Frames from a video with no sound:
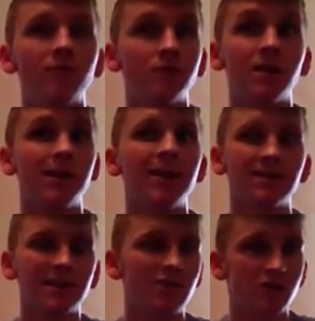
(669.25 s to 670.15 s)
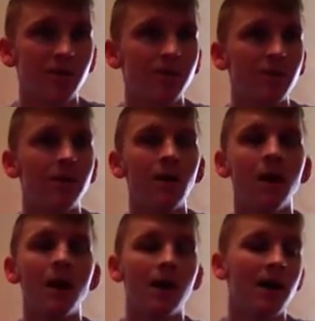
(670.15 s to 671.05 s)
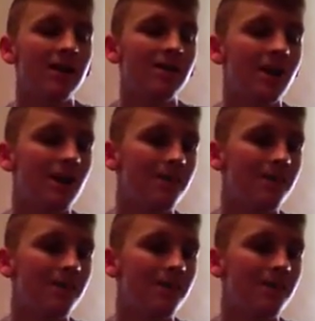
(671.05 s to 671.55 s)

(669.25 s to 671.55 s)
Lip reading: as the United States champion. And